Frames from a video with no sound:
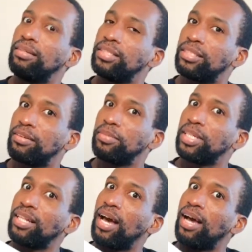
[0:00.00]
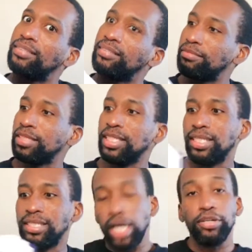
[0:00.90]
it's gonna be a lot to
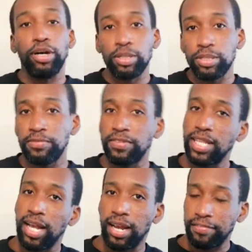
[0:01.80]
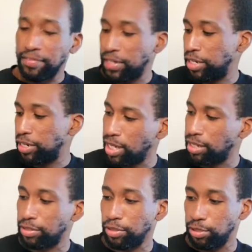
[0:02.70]
read. And also for that, I figured I
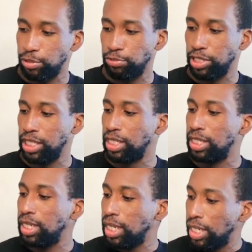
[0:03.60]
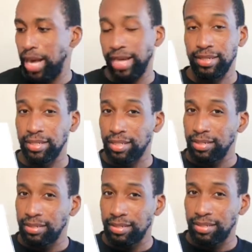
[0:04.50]
could also read
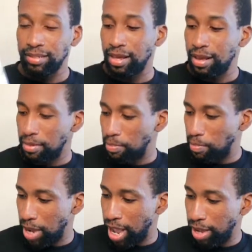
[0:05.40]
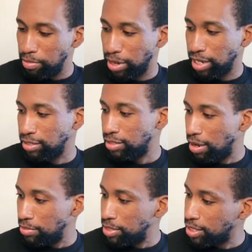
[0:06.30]
Excellence by Brandon
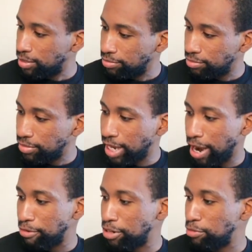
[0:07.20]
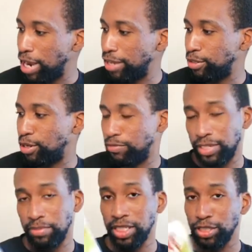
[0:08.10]
Thompson, Khary Randolph, and
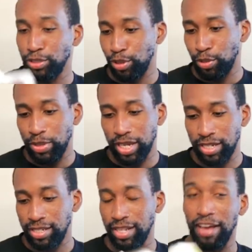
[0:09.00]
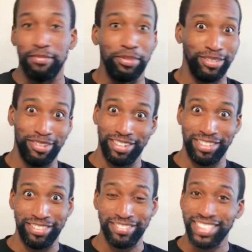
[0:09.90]
Emilio Lopez. I've been longing
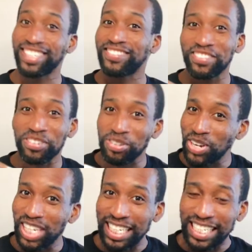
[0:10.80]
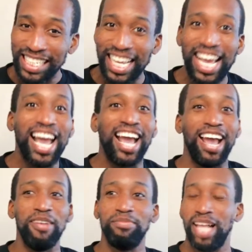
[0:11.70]
to read this for the longest,
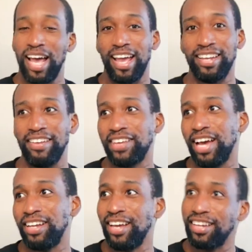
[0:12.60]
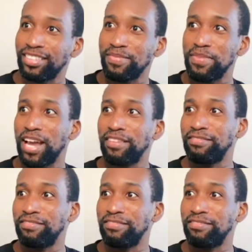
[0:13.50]
and black and I've kind of held it back